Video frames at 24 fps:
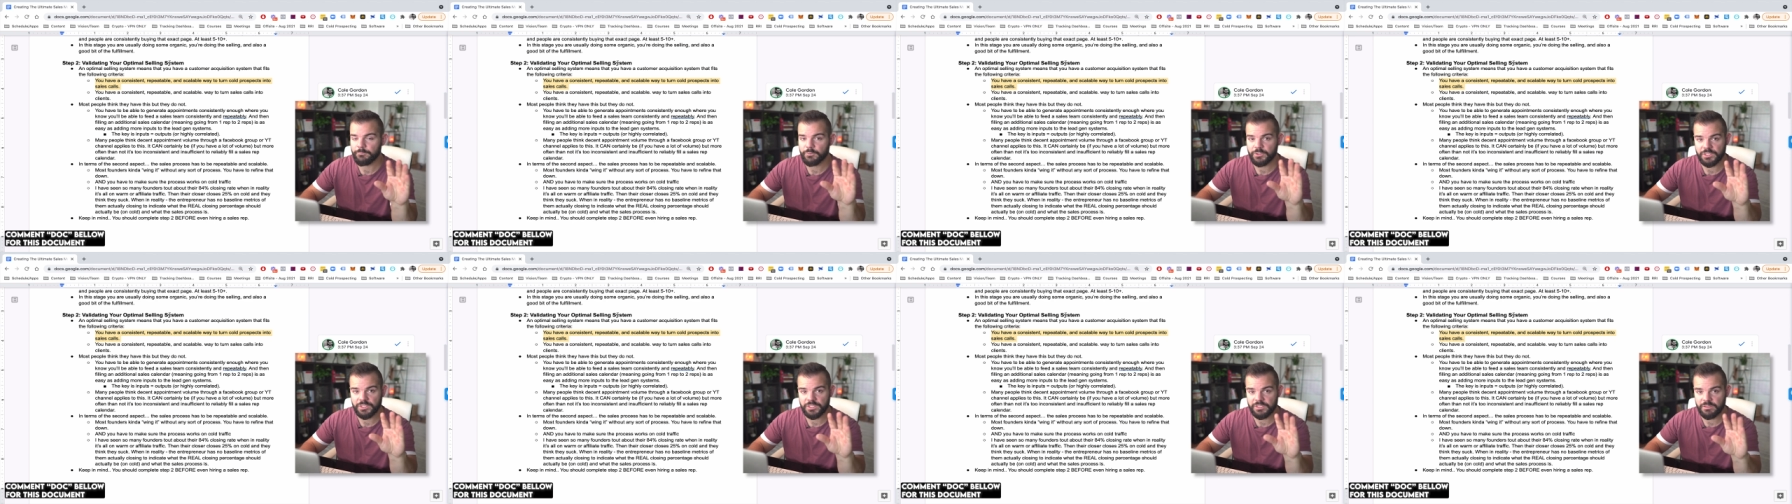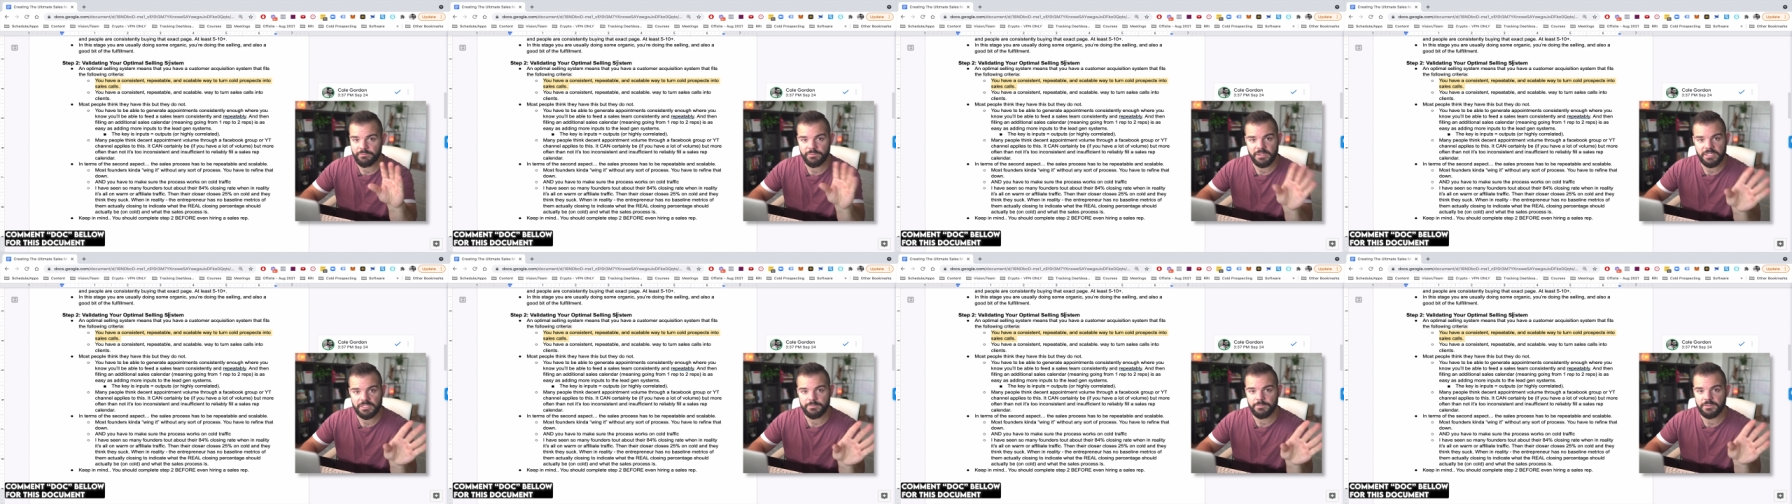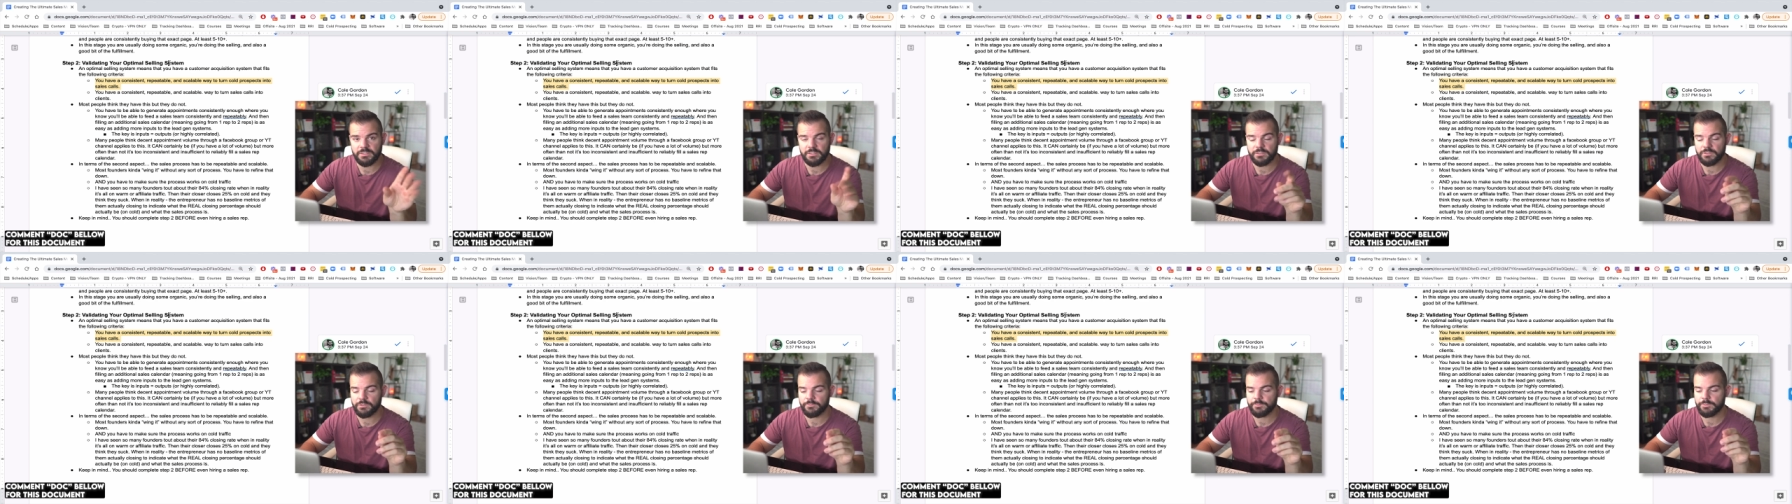which is the best
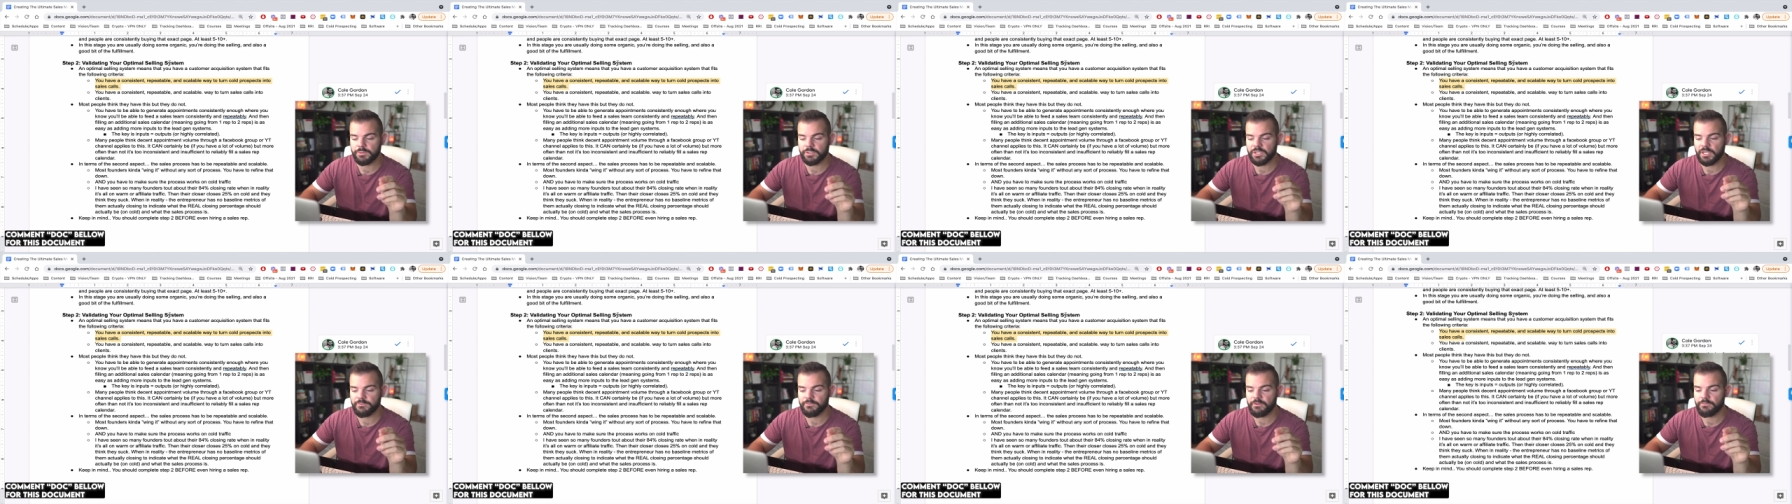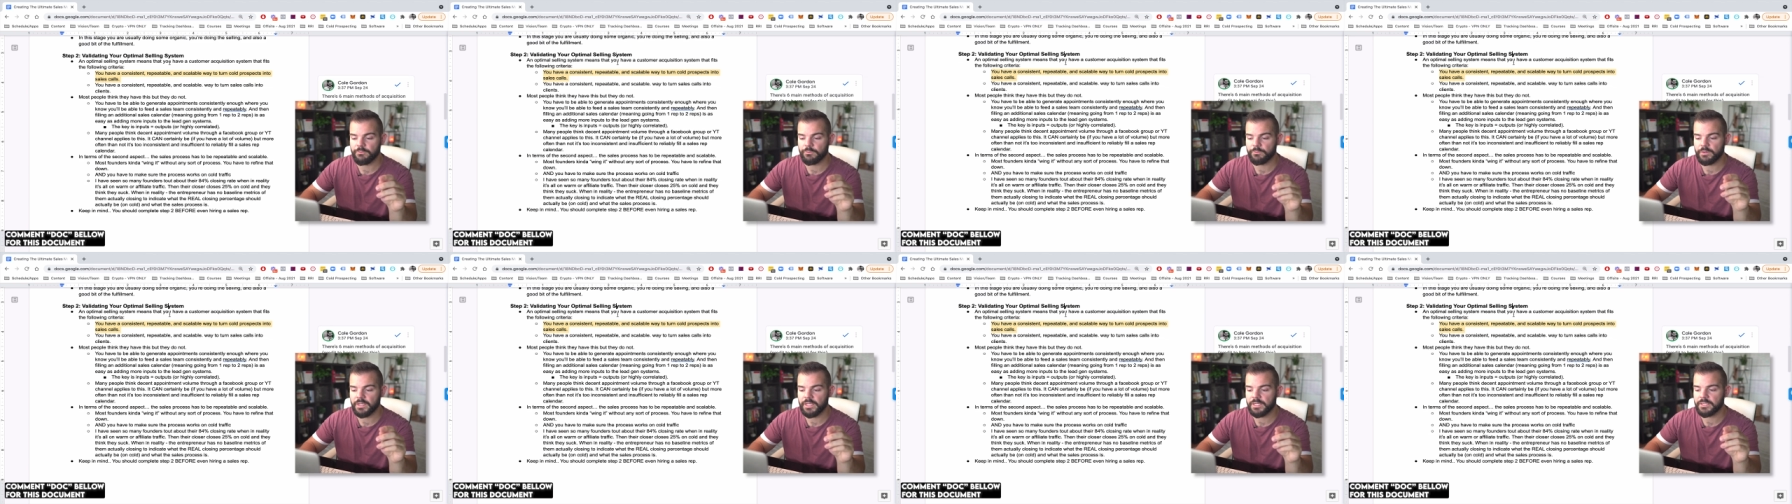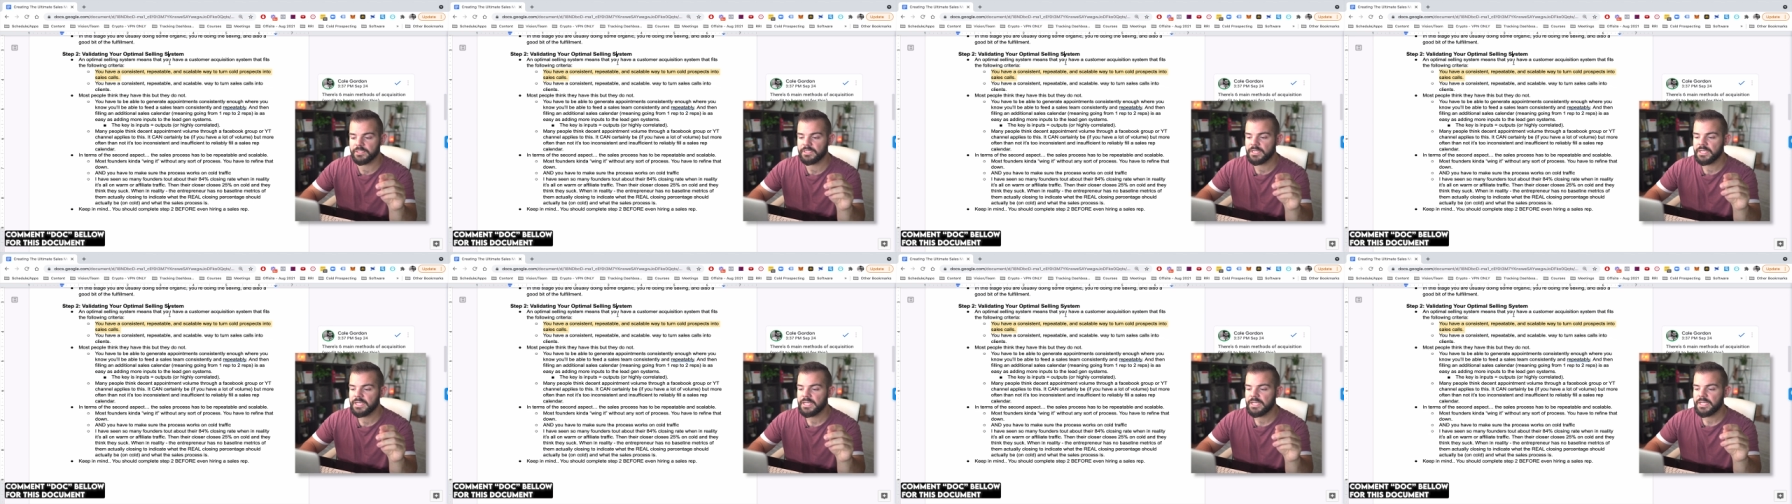business book I've ever
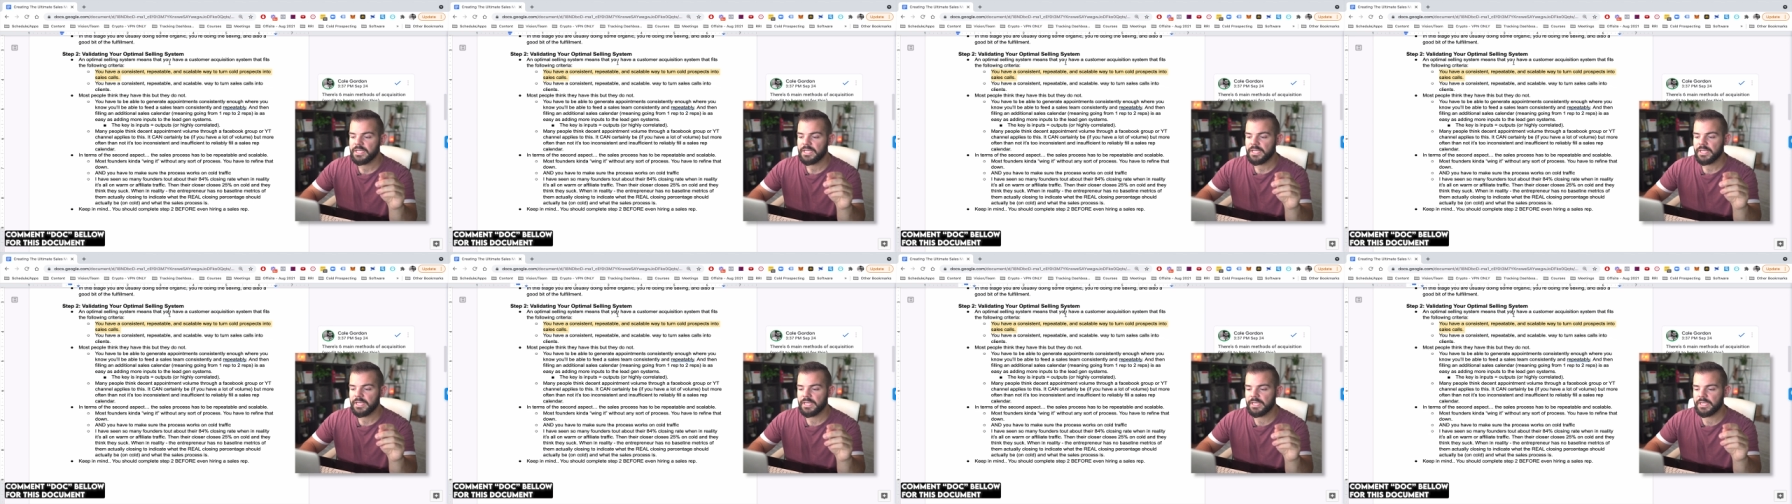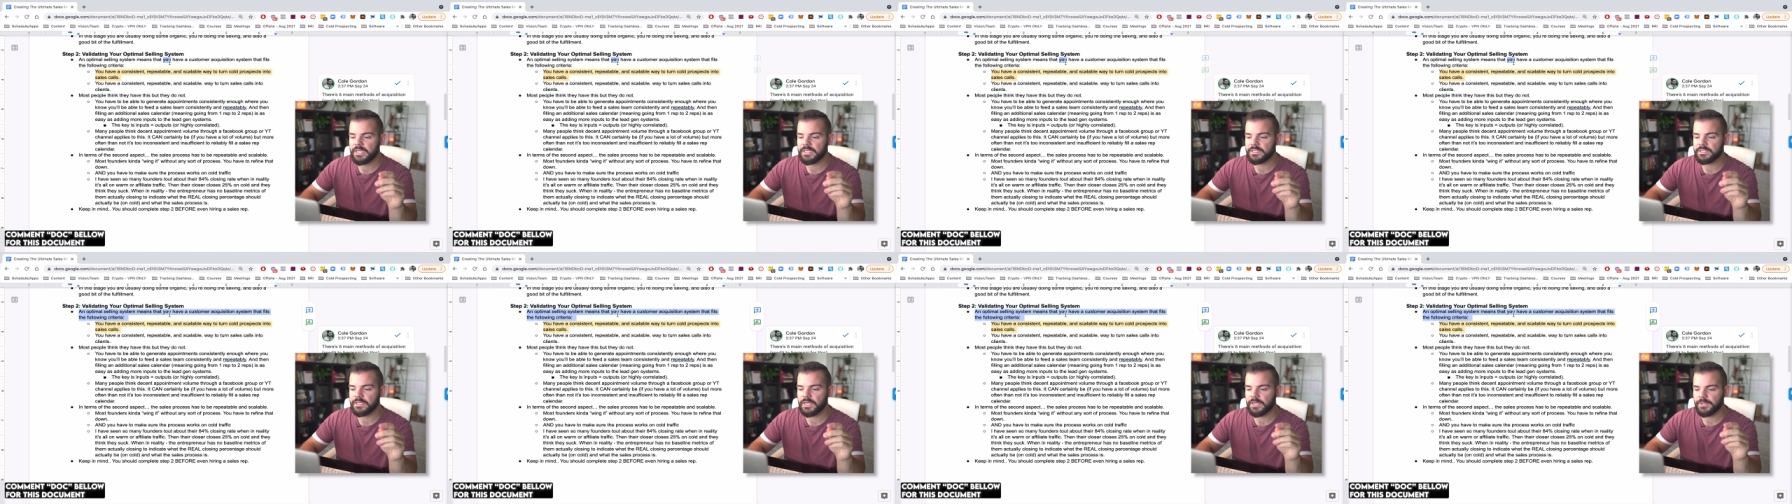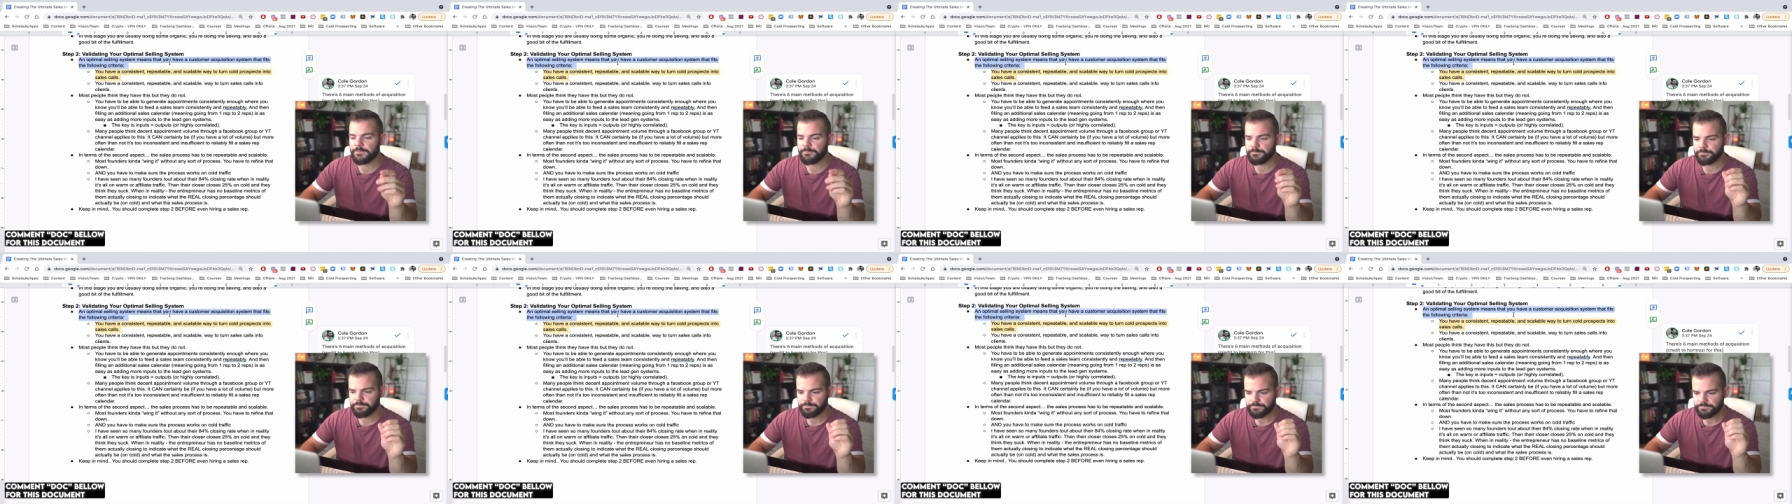read, and
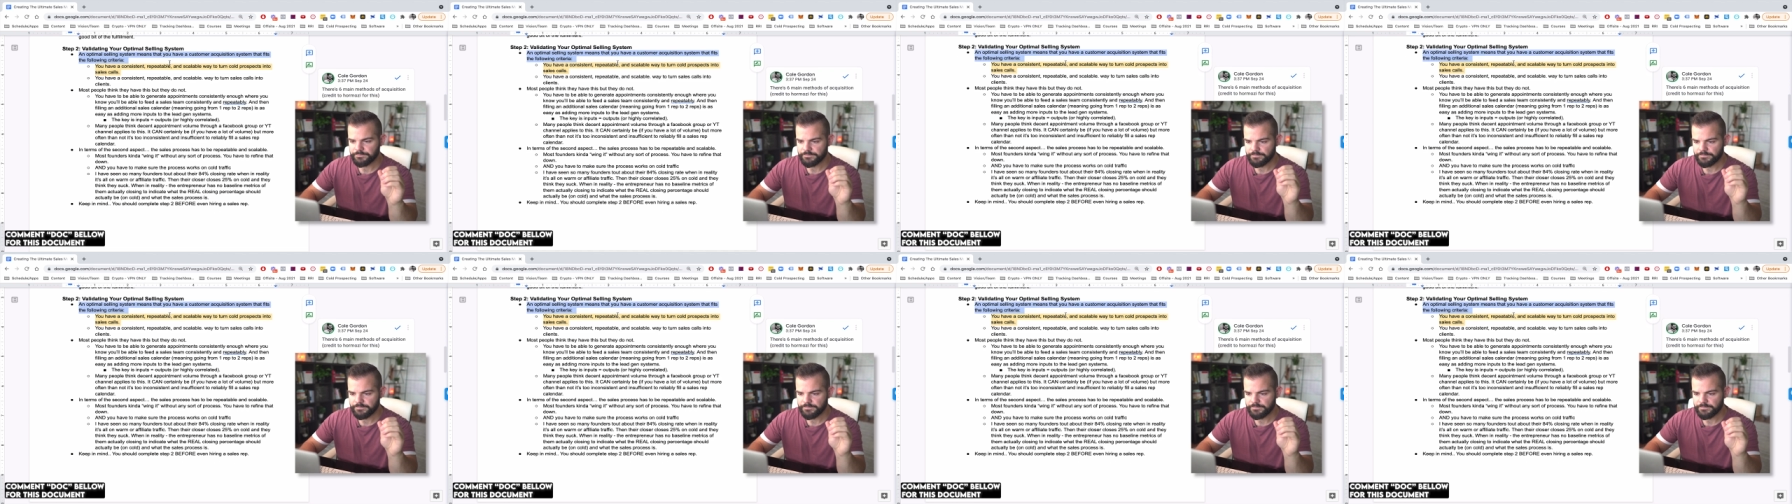um,